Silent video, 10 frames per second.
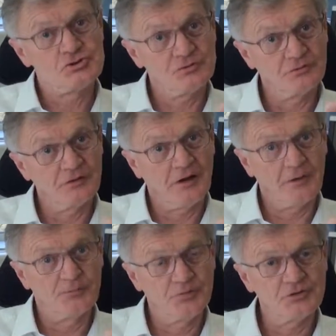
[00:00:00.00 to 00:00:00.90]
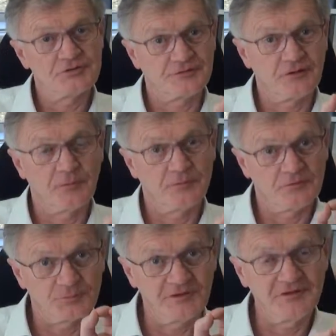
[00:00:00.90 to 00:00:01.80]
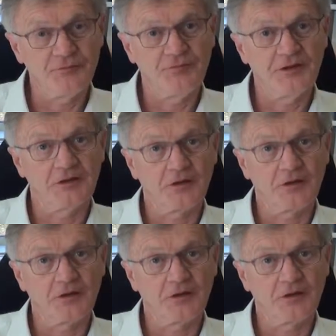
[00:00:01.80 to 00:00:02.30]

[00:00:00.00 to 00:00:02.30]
to put some specific